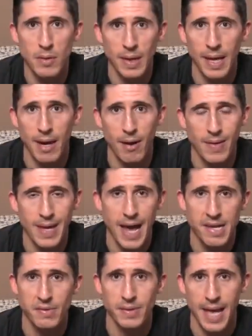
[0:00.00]
doing it here on the
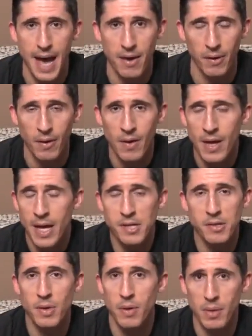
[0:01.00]
edge of a counter
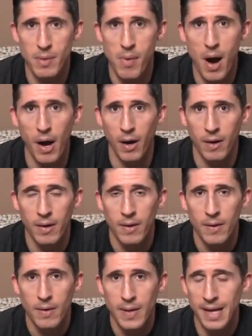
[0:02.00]
and doing it with a bar.
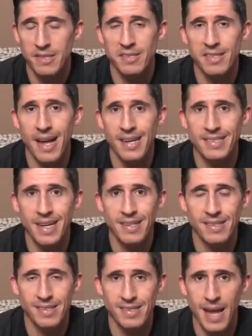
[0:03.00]
The exercise
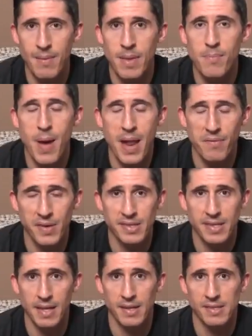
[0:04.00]
stays the same and the
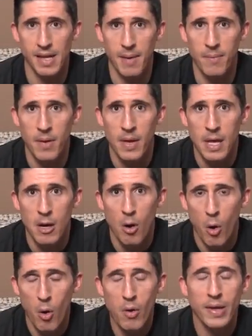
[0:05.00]
benefits stay the same.
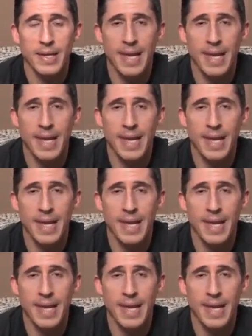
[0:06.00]
Or